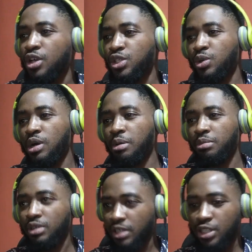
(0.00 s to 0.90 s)
So,
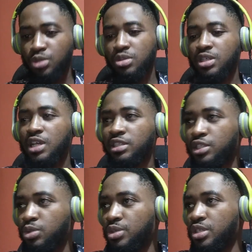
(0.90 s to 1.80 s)
let's do this, guys.
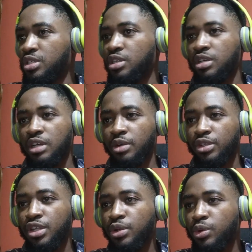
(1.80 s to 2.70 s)
Let's do this. Kao
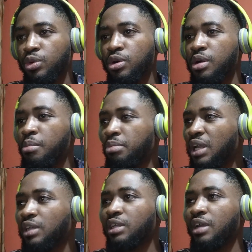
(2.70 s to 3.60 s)
Denero,
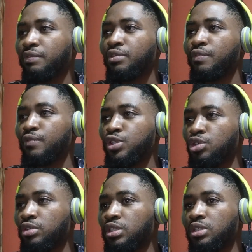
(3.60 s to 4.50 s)
Black Life
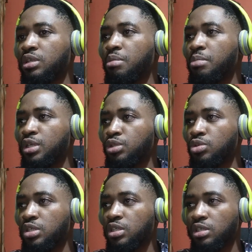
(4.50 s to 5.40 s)
featuring
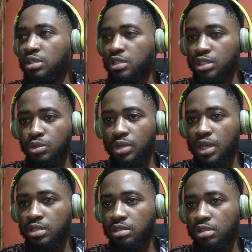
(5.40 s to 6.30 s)
Methodic. Let's go,
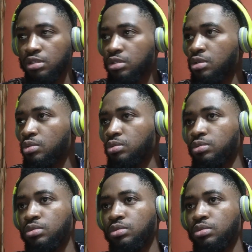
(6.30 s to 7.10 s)
guys. Let's go.